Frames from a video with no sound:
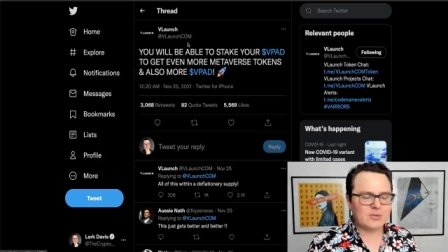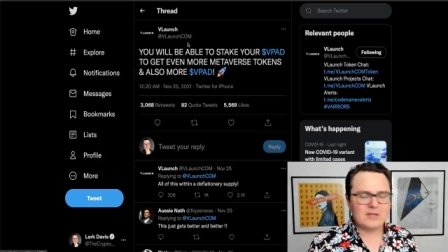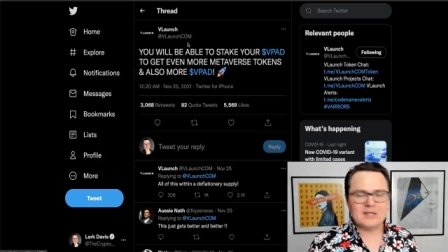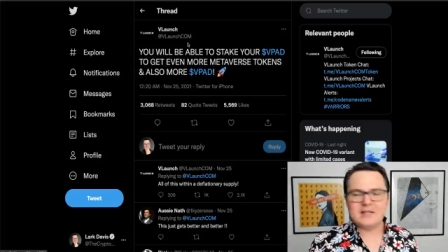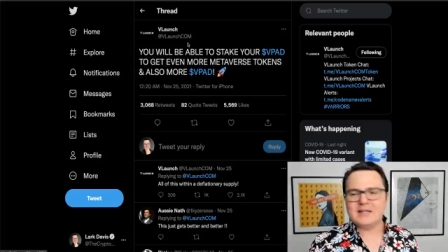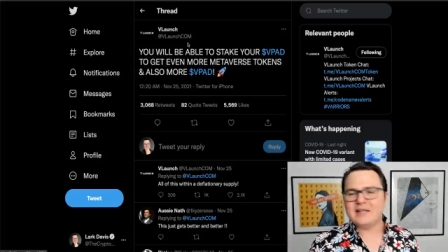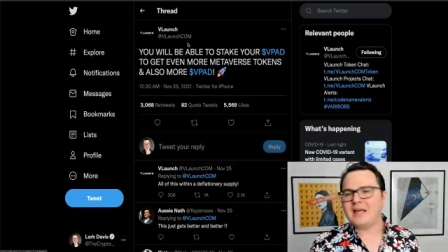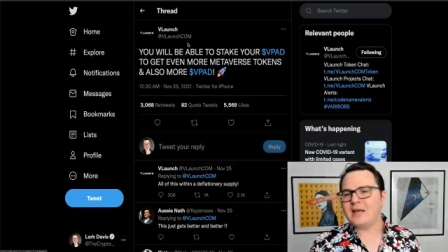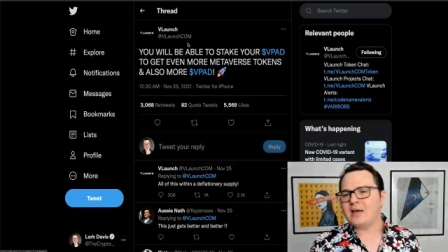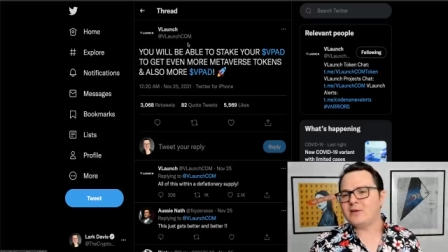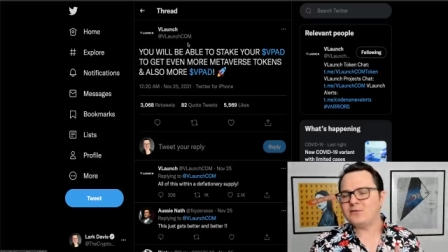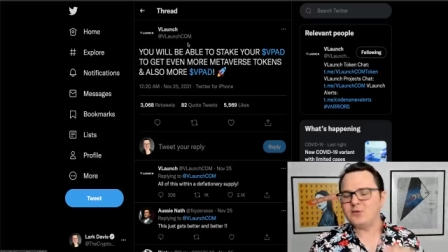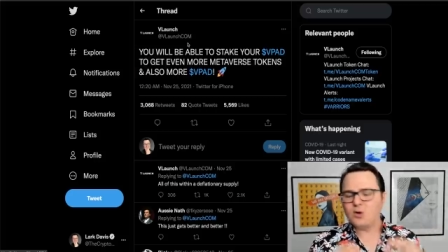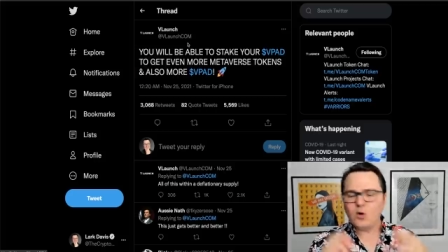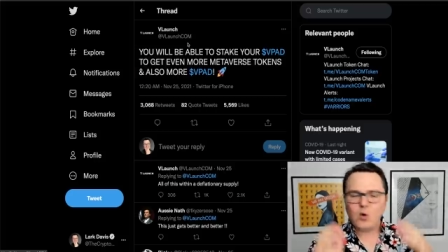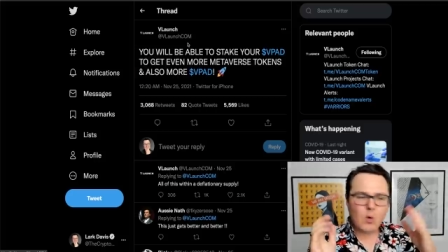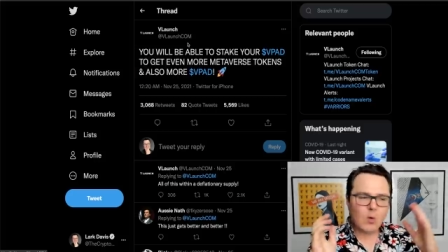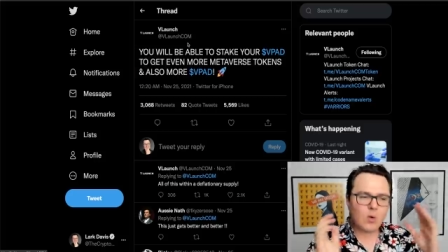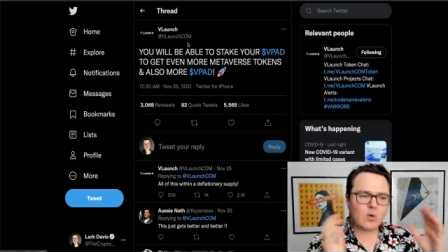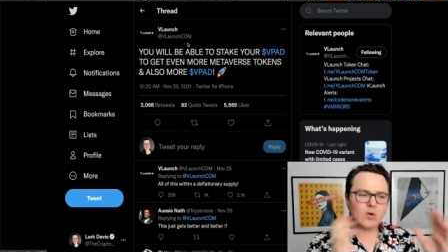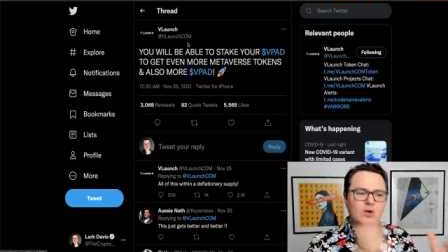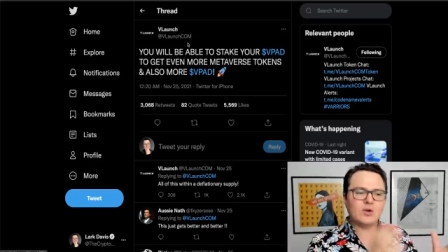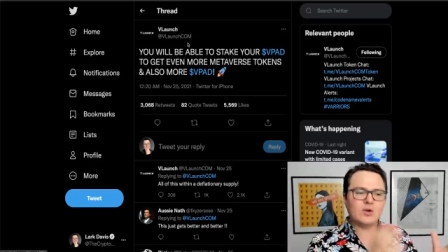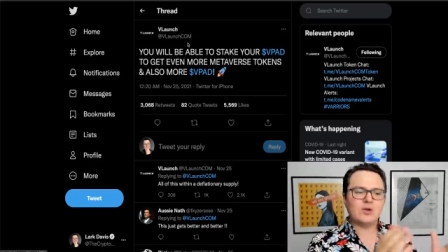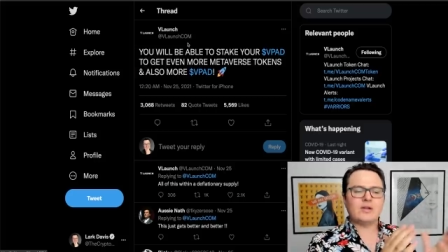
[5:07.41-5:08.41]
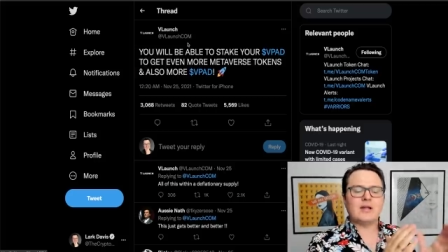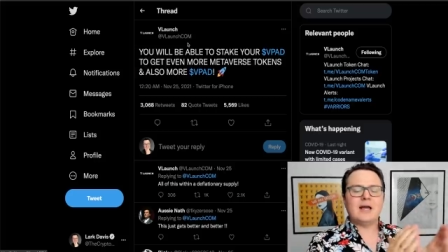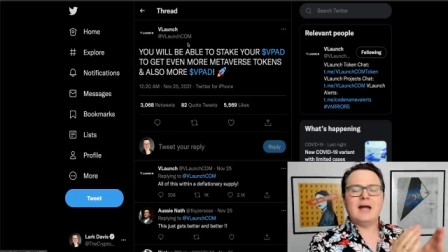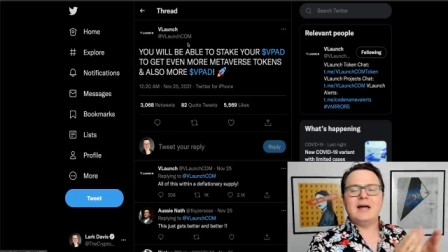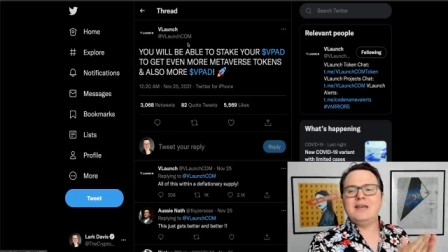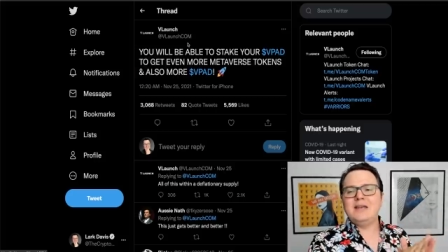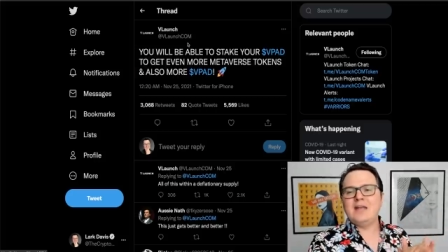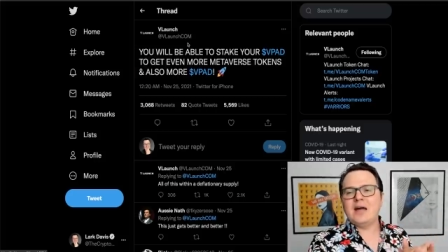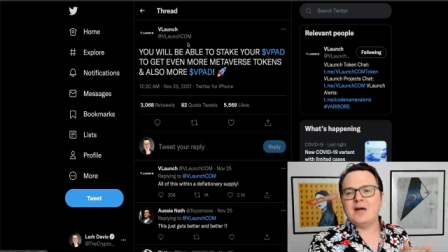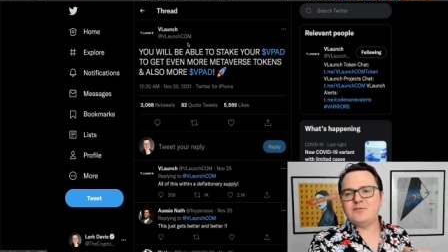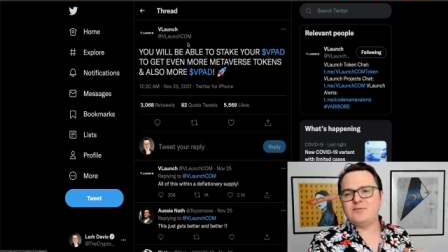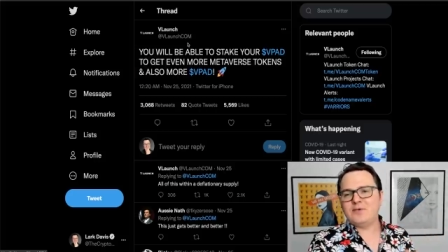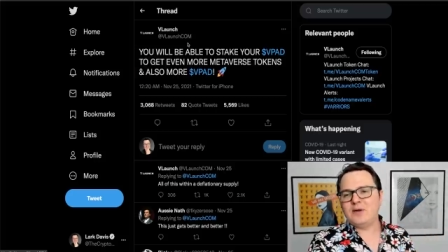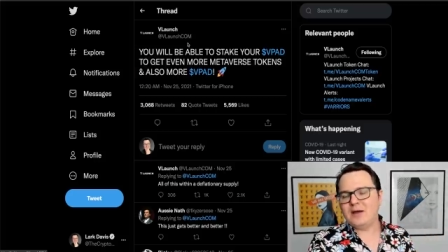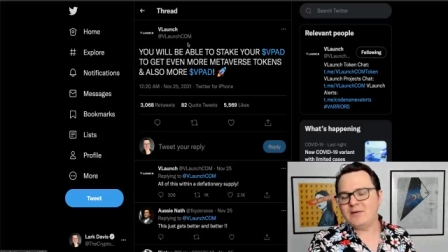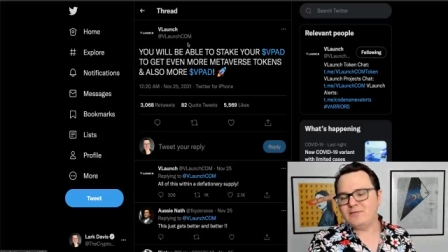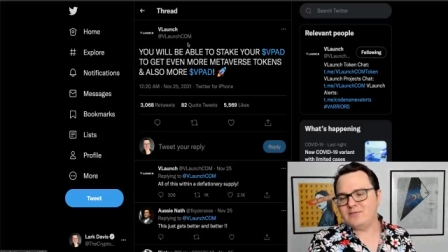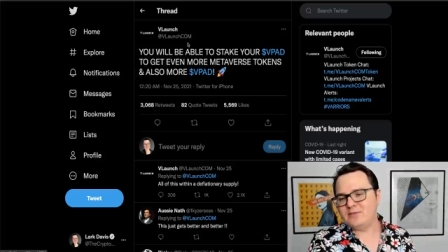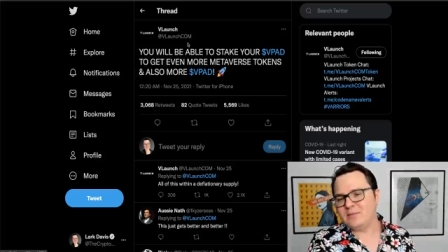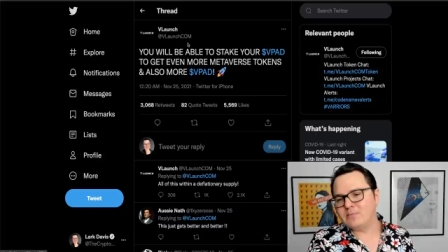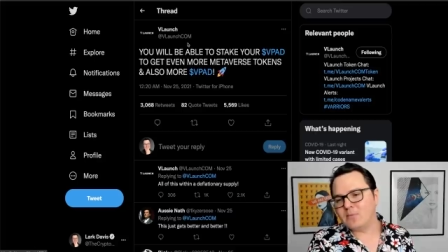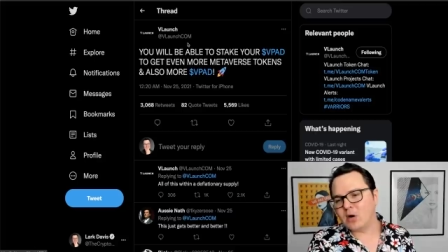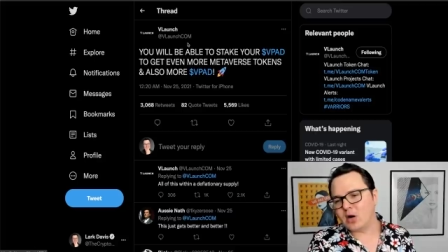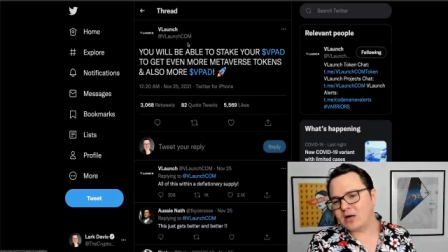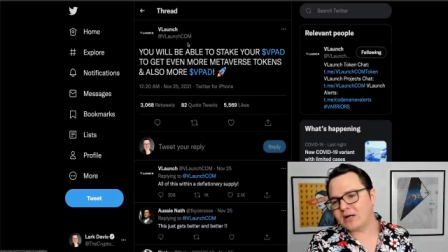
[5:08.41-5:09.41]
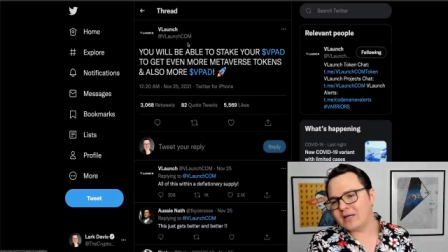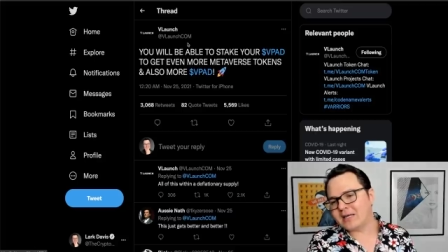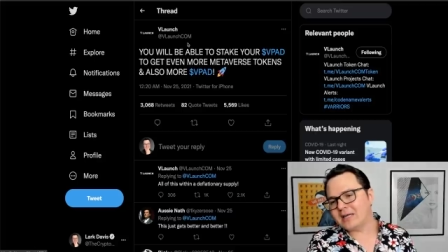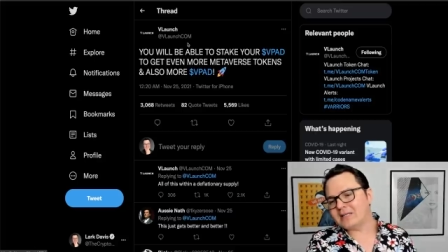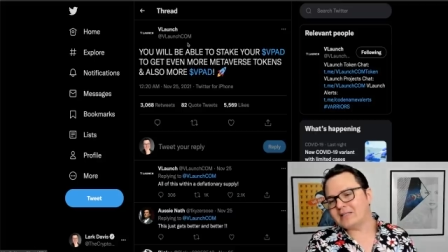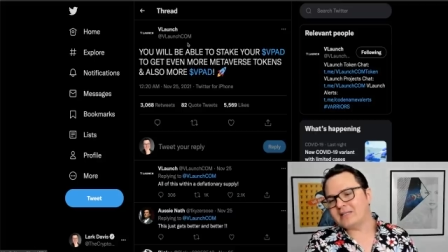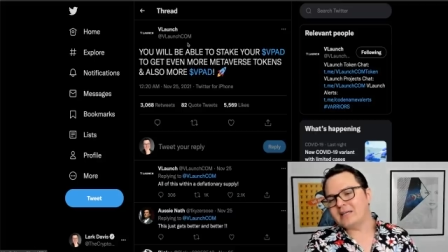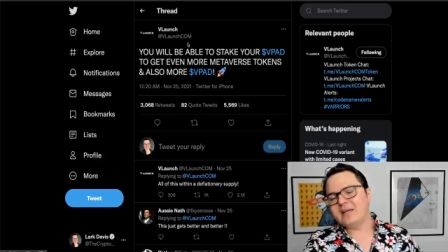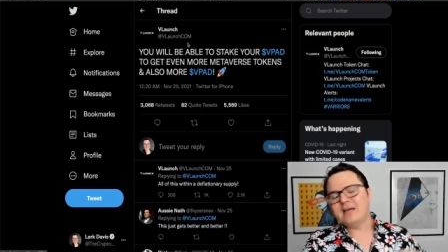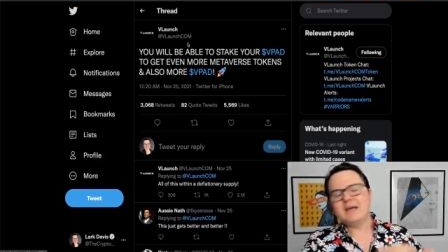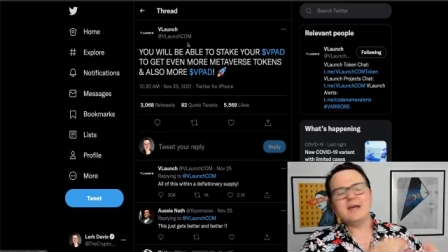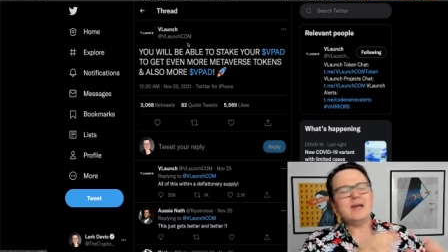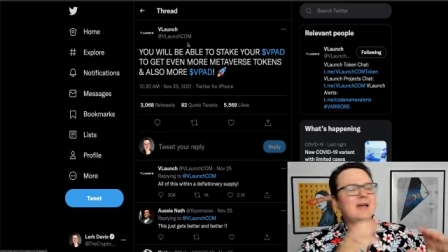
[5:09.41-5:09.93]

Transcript: really have cornered enough of the market